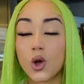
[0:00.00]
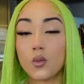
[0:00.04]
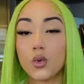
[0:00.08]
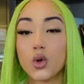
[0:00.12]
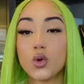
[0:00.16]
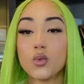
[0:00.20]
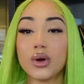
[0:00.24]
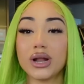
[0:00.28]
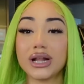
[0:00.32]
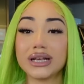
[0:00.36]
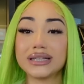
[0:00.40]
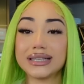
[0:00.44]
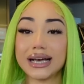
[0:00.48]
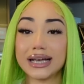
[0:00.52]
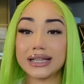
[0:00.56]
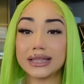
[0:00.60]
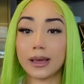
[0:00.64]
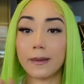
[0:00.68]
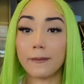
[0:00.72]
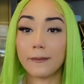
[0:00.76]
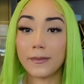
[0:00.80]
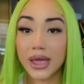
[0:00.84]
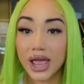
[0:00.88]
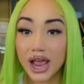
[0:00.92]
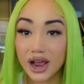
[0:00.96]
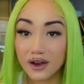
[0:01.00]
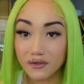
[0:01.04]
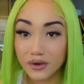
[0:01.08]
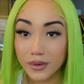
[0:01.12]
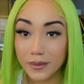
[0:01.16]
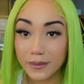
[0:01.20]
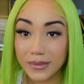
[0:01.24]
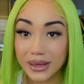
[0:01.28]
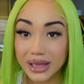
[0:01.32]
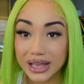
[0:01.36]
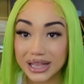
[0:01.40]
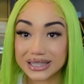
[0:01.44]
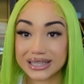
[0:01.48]
We went inside the
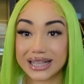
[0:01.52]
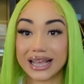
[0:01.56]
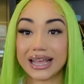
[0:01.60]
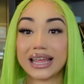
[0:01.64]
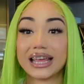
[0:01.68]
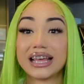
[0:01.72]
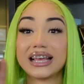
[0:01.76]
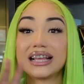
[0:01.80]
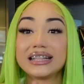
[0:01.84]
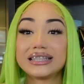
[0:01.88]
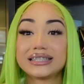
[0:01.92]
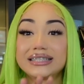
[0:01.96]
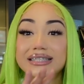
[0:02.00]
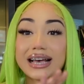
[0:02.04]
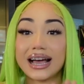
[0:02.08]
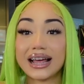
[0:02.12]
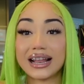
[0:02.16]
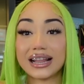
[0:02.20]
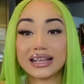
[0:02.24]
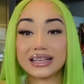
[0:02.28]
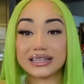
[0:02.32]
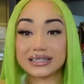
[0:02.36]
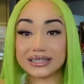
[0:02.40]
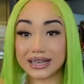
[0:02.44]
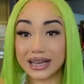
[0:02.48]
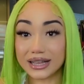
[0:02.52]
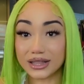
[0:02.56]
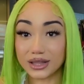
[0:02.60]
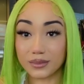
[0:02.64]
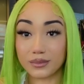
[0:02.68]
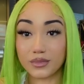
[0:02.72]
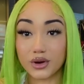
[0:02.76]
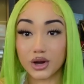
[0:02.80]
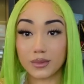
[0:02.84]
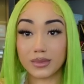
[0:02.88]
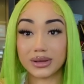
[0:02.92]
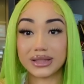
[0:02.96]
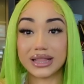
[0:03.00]
pyramids, like, inside the
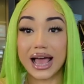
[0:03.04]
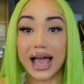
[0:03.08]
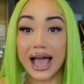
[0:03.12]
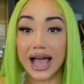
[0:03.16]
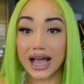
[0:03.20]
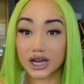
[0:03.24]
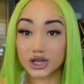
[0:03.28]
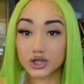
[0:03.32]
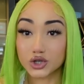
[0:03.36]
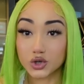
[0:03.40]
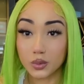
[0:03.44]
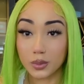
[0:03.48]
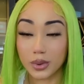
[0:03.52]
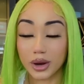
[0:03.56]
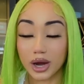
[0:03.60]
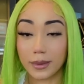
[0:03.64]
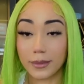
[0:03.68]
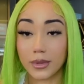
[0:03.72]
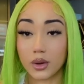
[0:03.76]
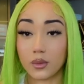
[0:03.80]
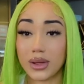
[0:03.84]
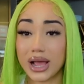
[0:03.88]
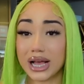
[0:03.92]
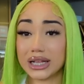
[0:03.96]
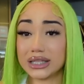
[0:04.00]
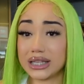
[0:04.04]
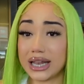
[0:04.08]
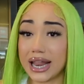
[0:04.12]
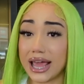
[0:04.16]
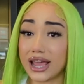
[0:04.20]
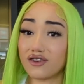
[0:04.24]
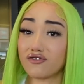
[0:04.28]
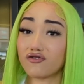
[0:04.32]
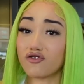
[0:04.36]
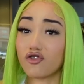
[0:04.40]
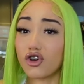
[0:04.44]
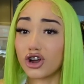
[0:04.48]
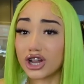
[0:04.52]
pyramid, the actual pyramid. We had to, like,
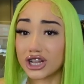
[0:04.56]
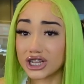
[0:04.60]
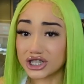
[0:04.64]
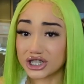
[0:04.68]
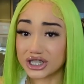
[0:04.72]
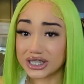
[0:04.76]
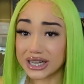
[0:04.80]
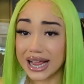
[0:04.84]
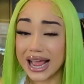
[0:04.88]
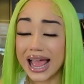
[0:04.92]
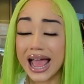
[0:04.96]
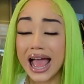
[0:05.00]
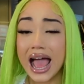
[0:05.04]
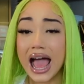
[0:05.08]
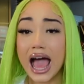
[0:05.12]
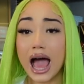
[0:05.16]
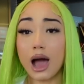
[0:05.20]
crawl and shit.